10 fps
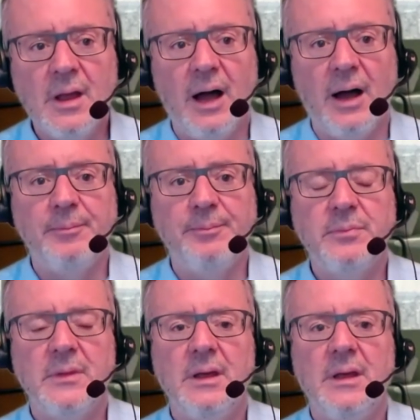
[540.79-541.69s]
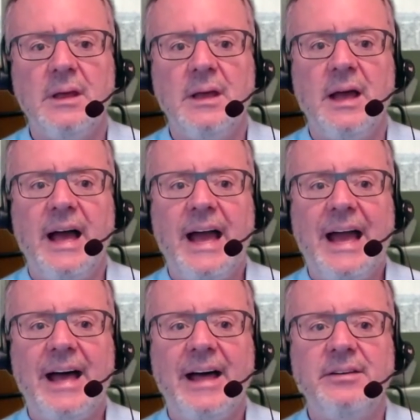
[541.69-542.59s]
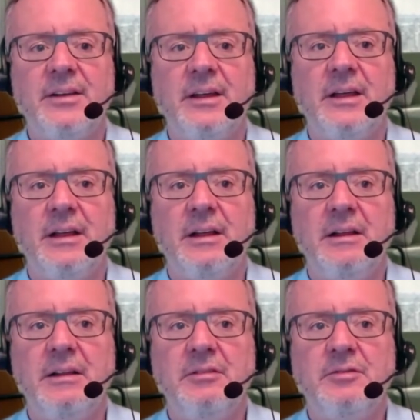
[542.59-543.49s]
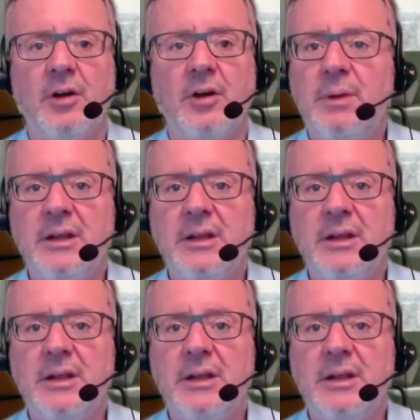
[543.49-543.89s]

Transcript: Um, and for anybody